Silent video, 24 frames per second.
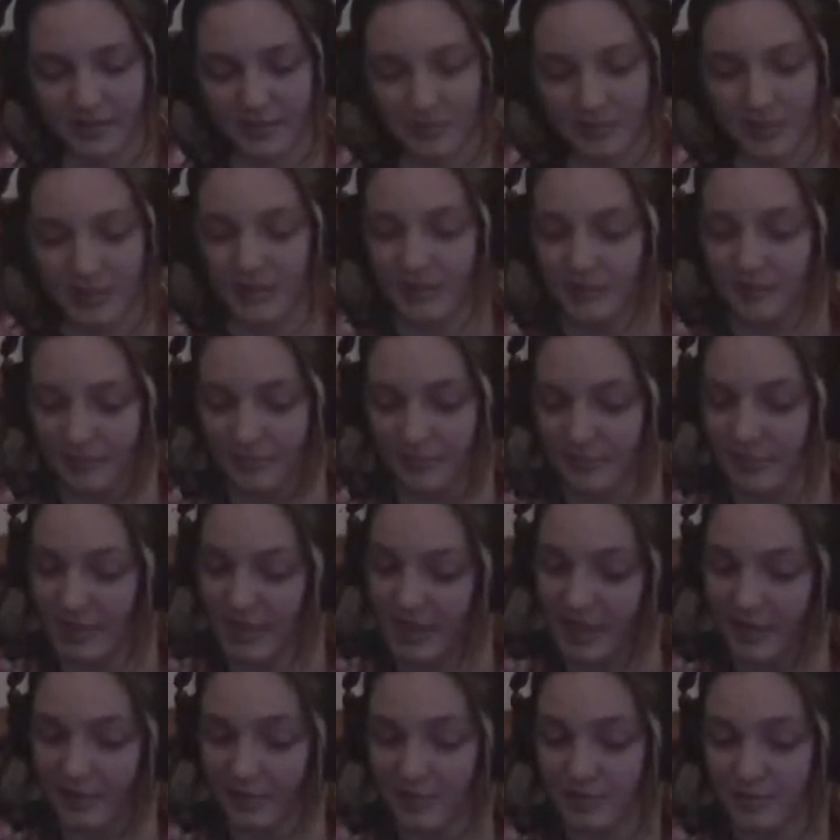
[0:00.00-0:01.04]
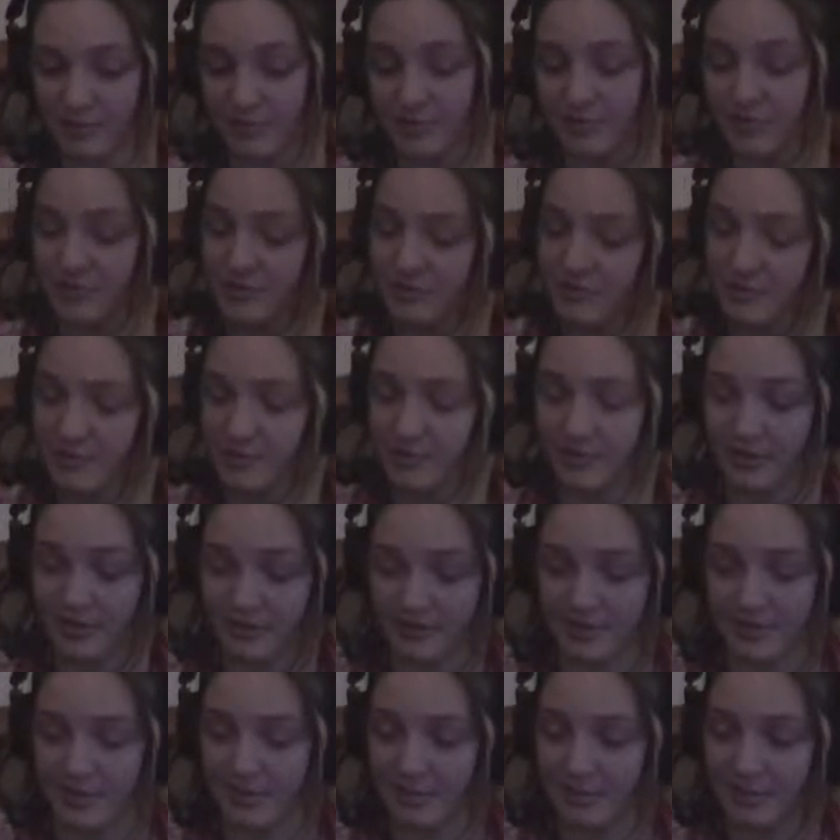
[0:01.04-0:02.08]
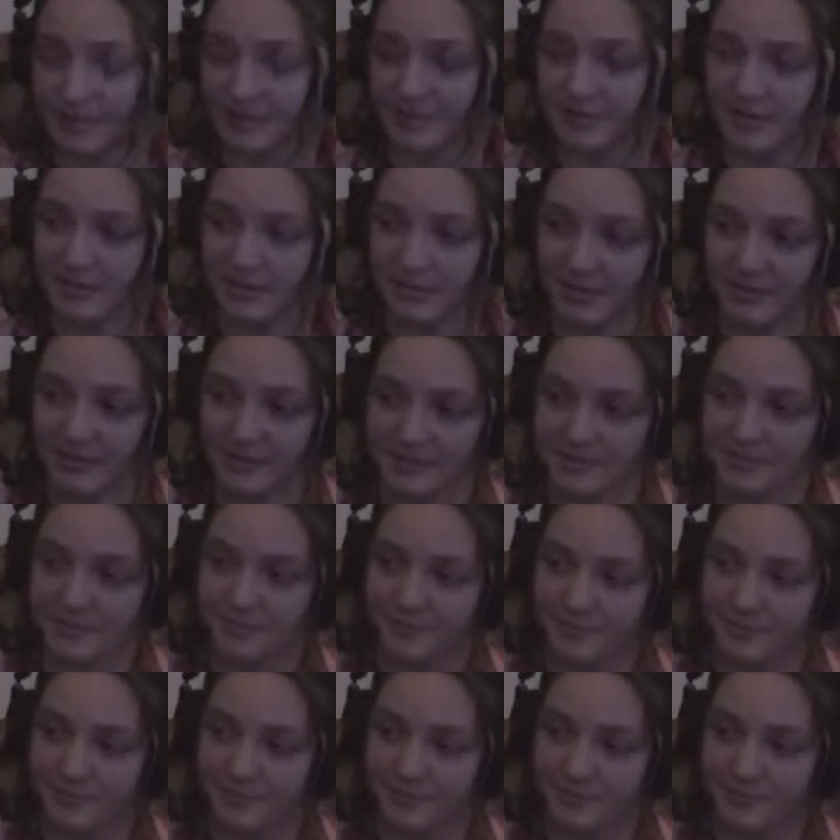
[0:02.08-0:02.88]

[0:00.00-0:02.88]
being able to produce for their team and their teammates.